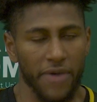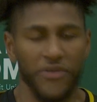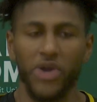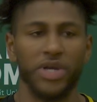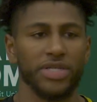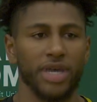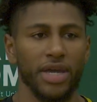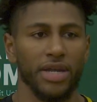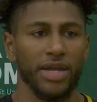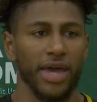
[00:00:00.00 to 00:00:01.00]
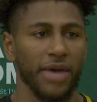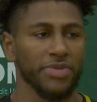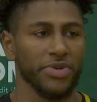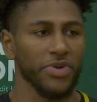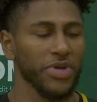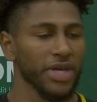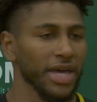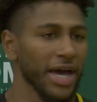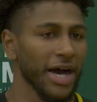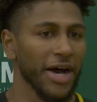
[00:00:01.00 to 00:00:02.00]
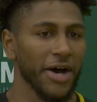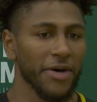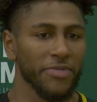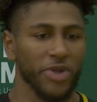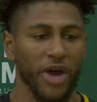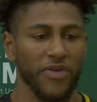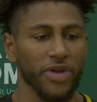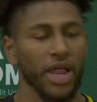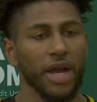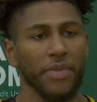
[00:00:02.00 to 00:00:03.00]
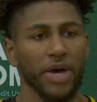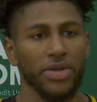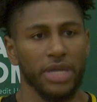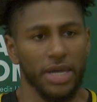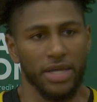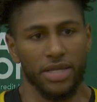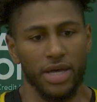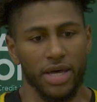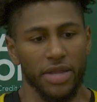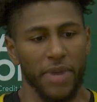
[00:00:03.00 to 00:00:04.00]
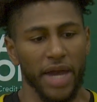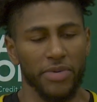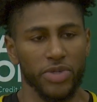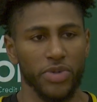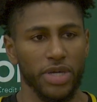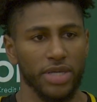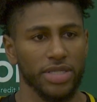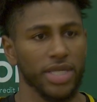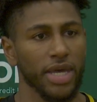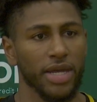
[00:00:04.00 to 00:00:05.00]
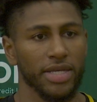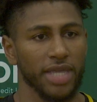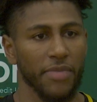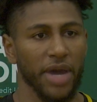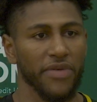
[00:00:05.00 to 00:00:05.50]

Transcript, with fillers: Very excited, absolutely. Um, you know, I've heard a lot about the, the battle between Siena and St.